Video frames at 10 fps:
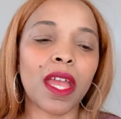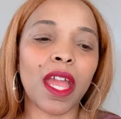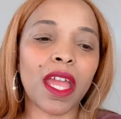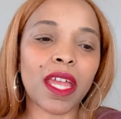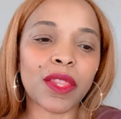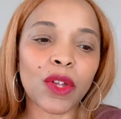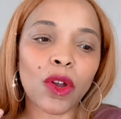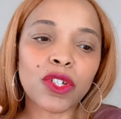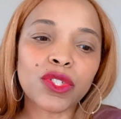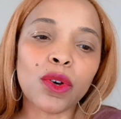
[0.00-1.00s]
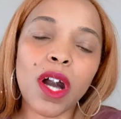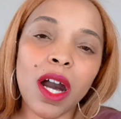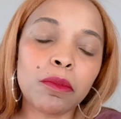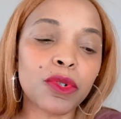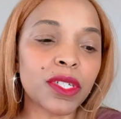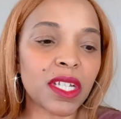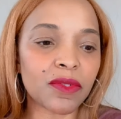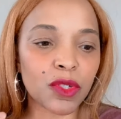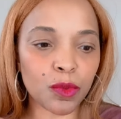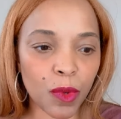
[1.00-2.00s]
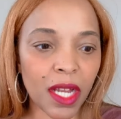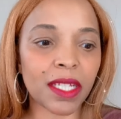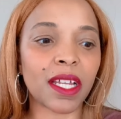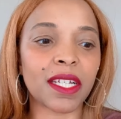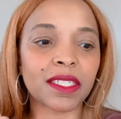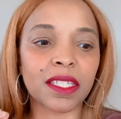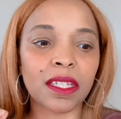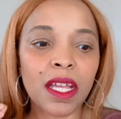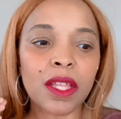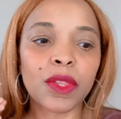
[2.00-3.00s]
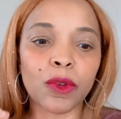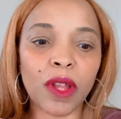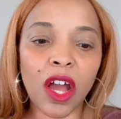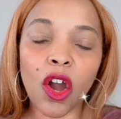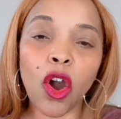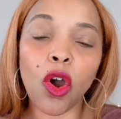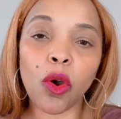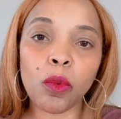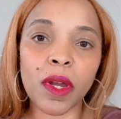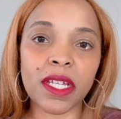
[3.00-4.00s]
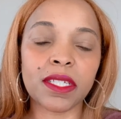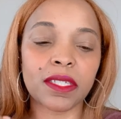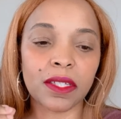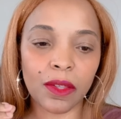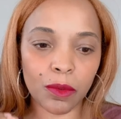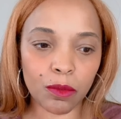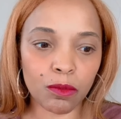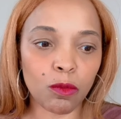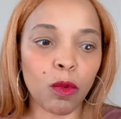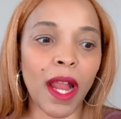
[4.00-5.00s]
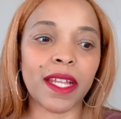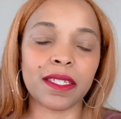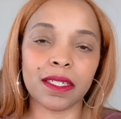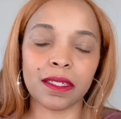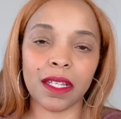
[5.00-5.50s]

And they're also humble enough to recognize that they're not always right.